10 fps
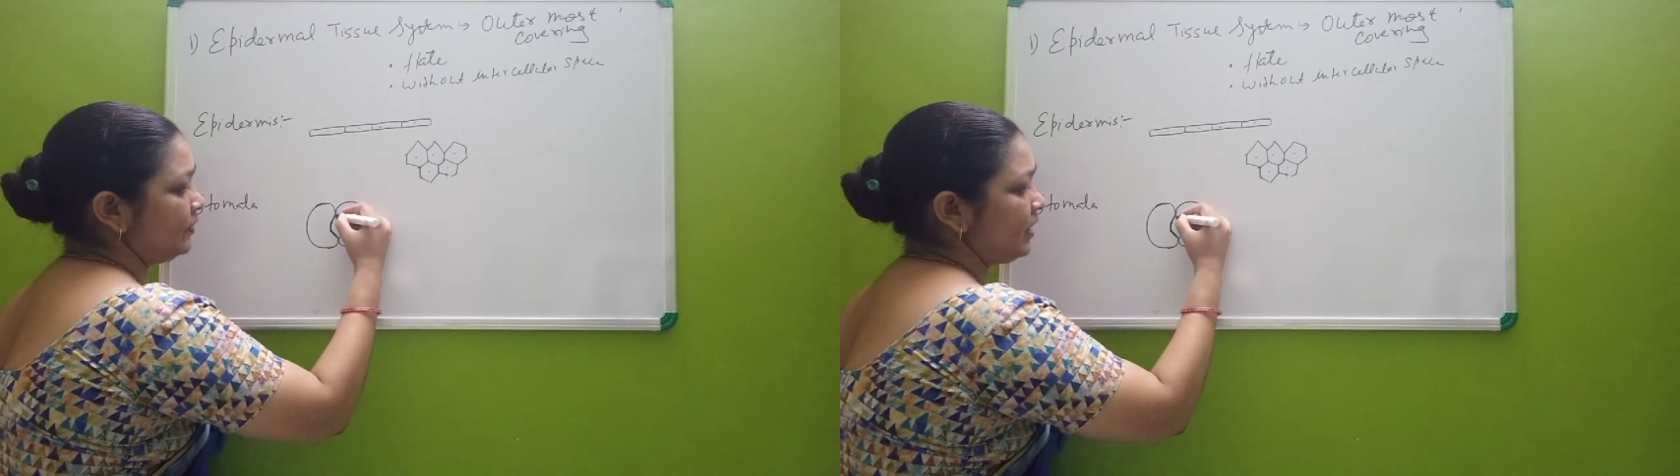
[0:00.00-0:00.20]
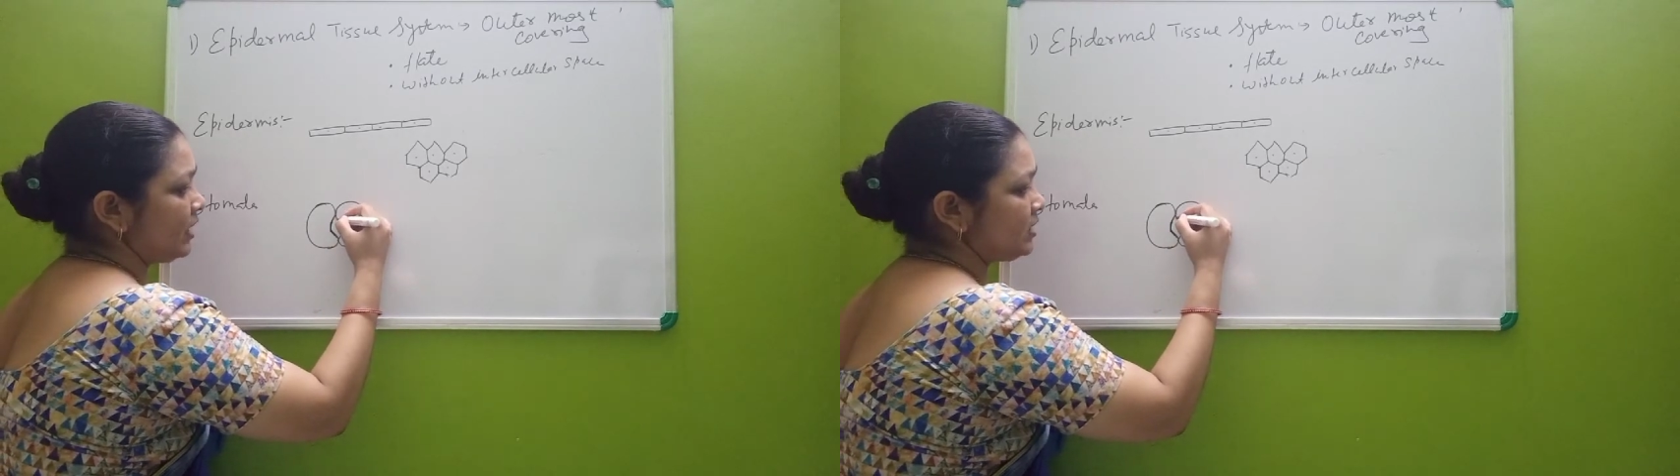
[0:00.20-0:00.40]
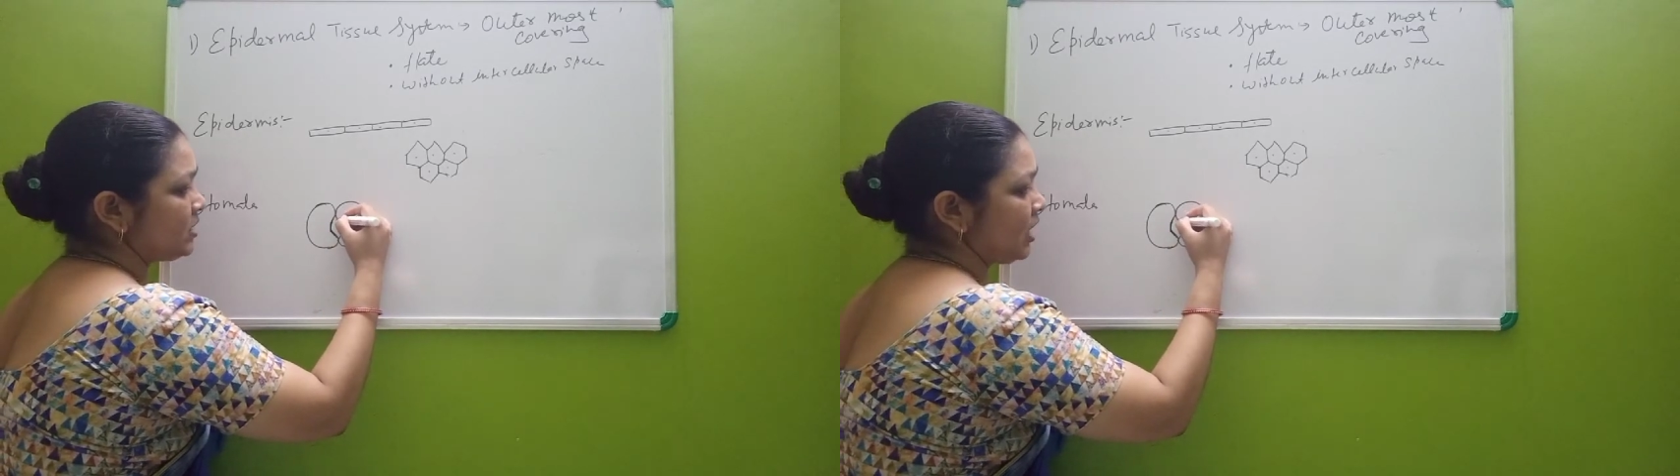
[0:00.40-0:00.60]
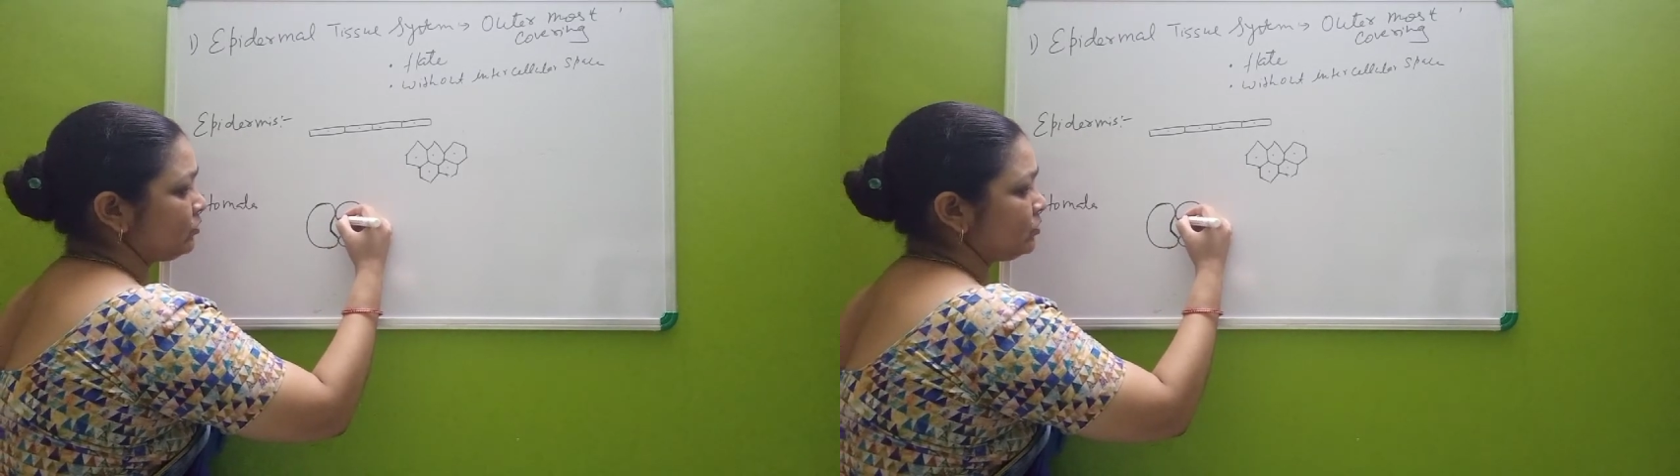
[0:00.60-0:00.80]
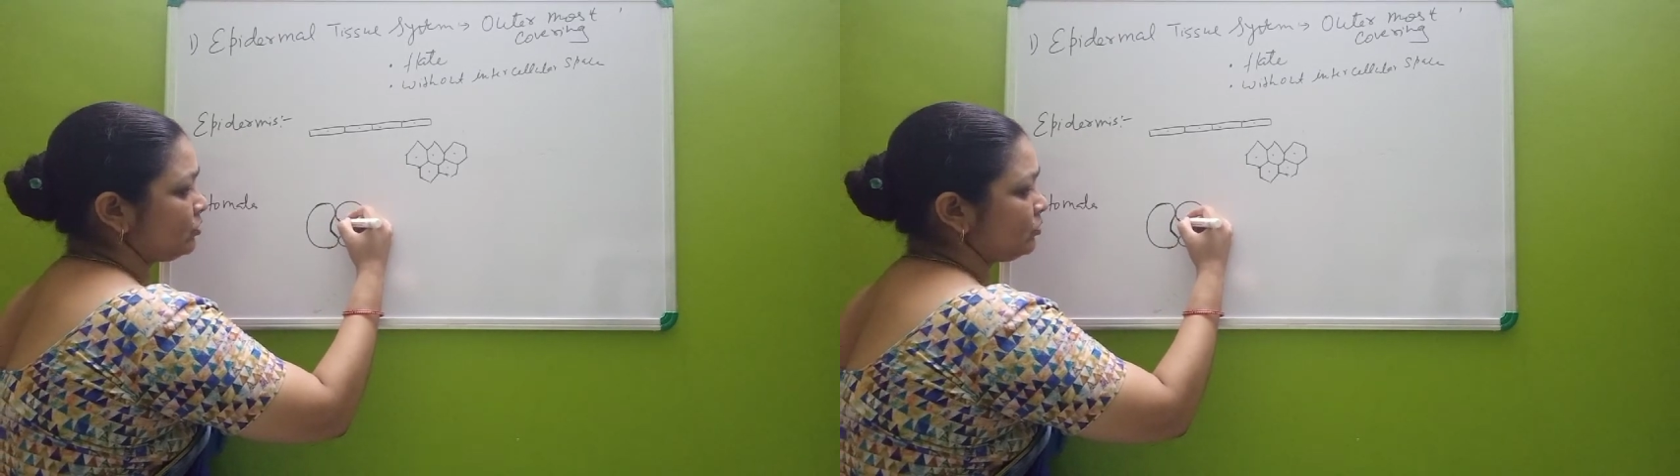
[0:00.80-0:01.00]
that is
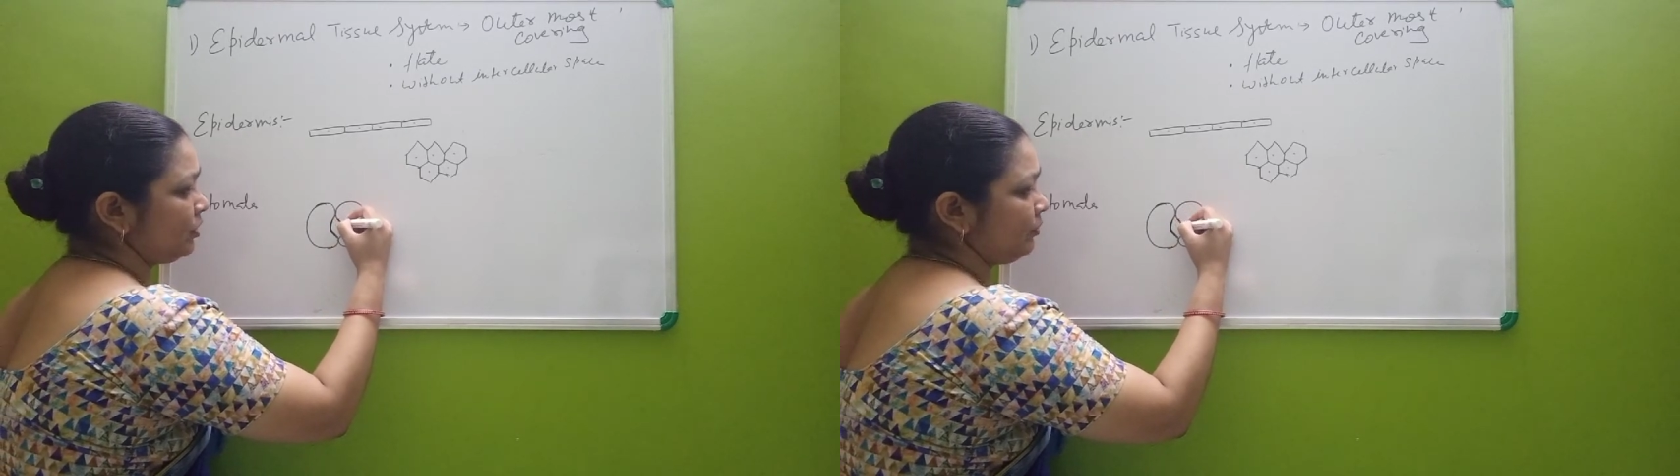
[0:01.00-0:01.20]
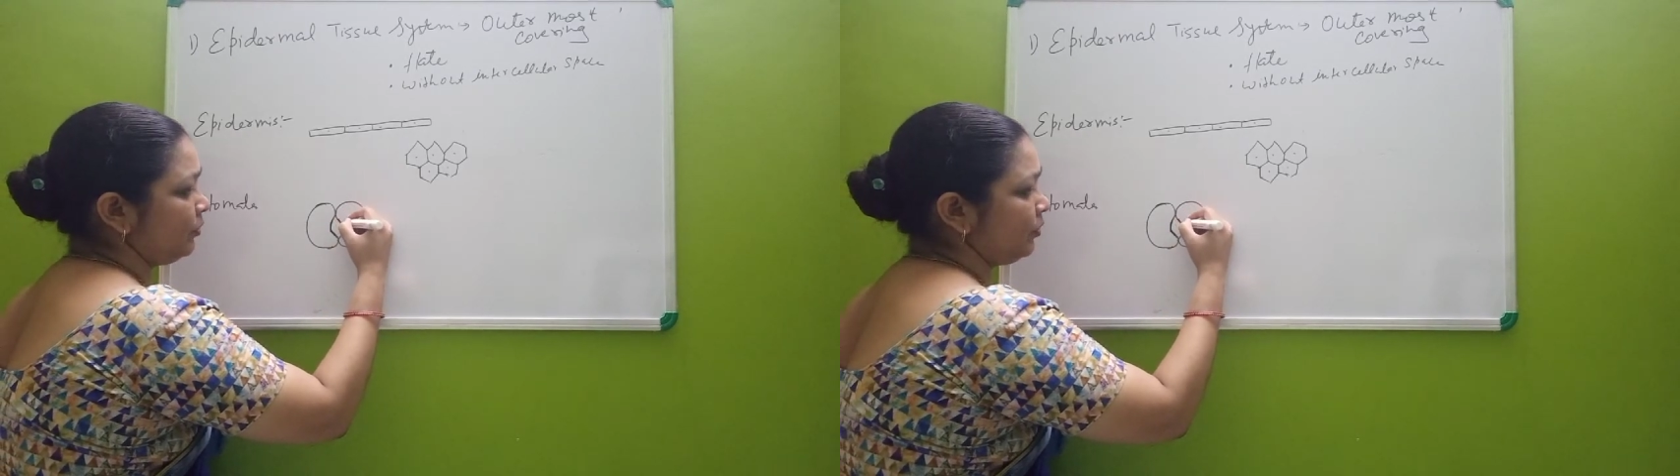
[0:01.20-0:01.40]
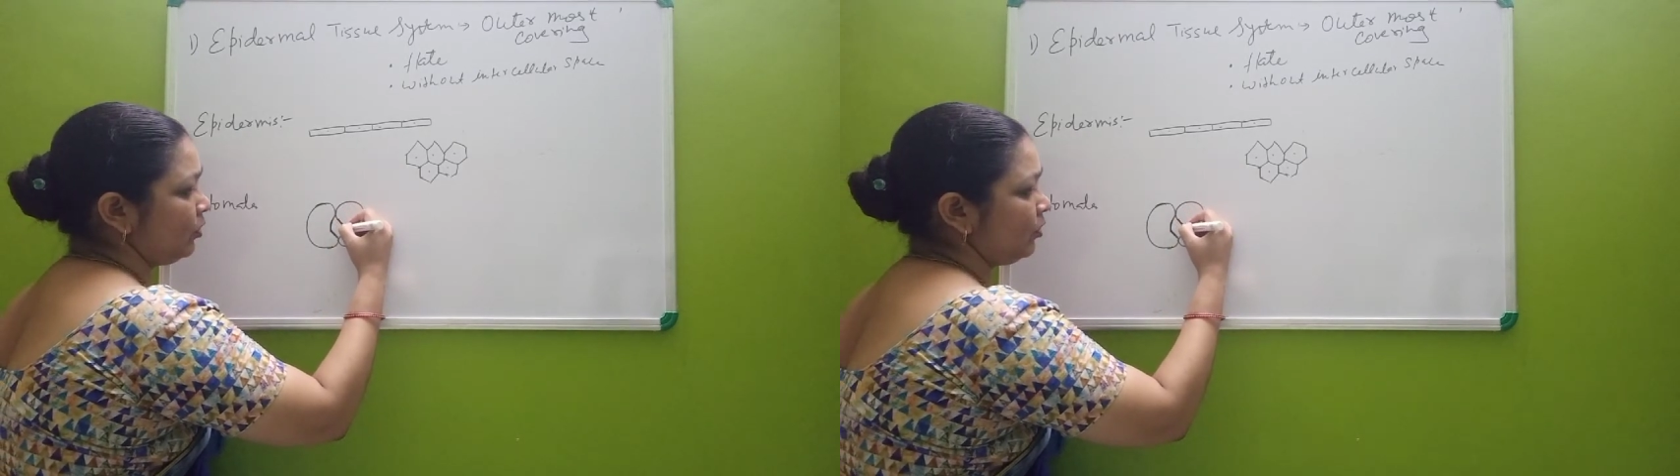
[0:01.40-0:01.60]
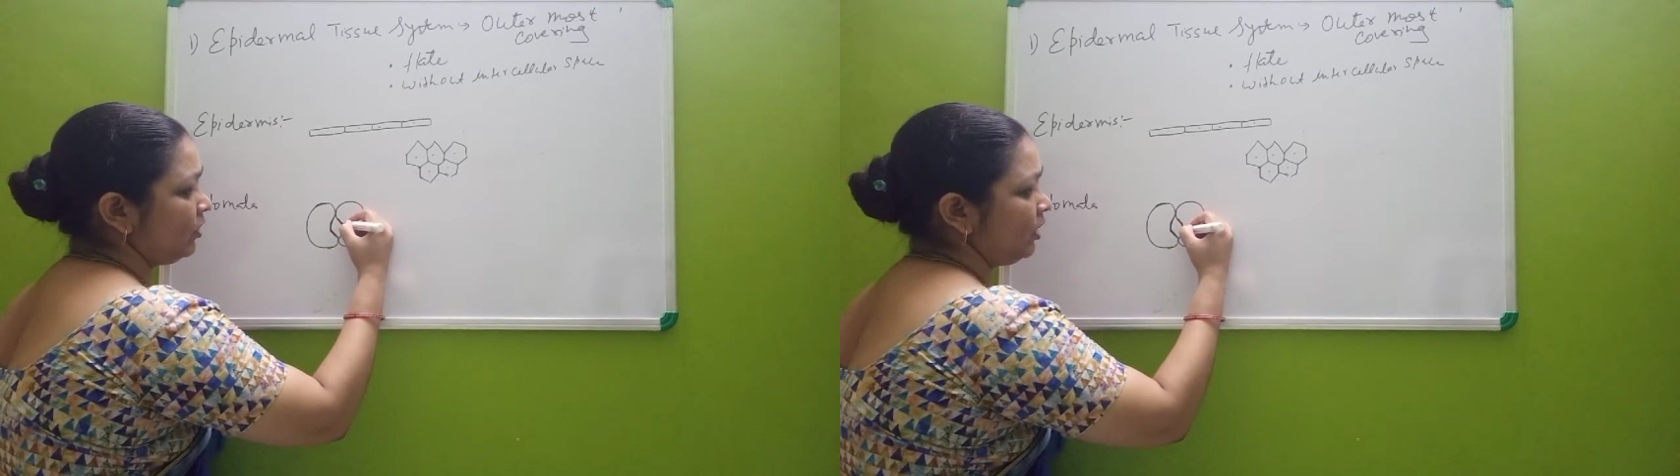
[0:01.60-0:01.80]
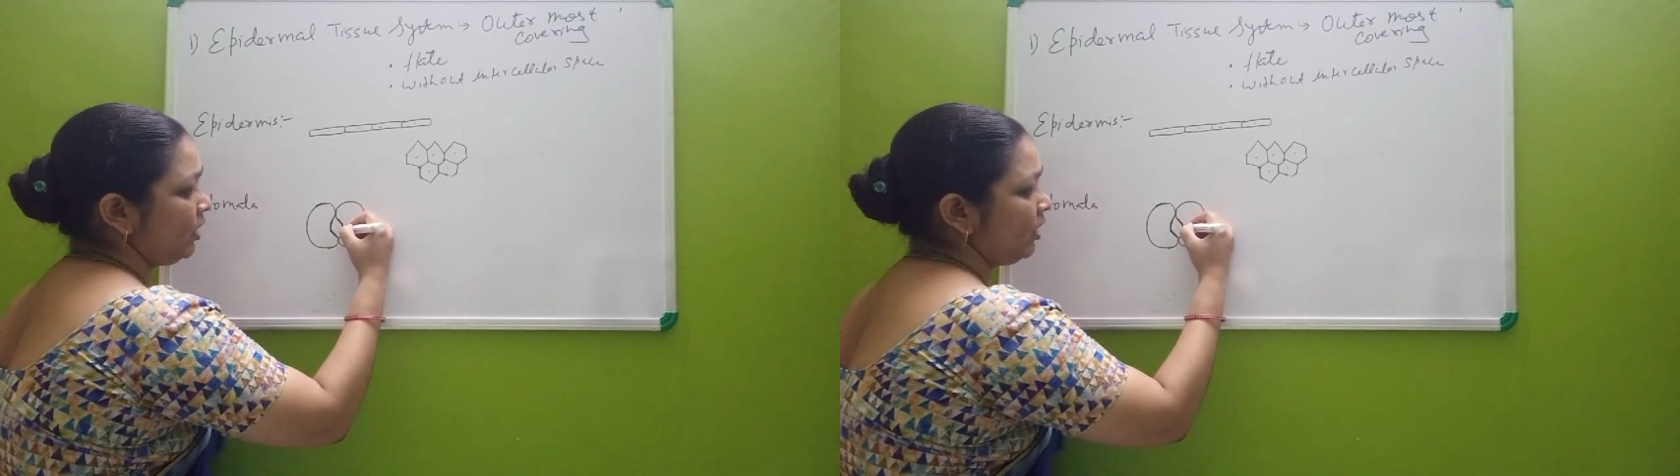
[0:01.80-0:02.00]
outer to the pore,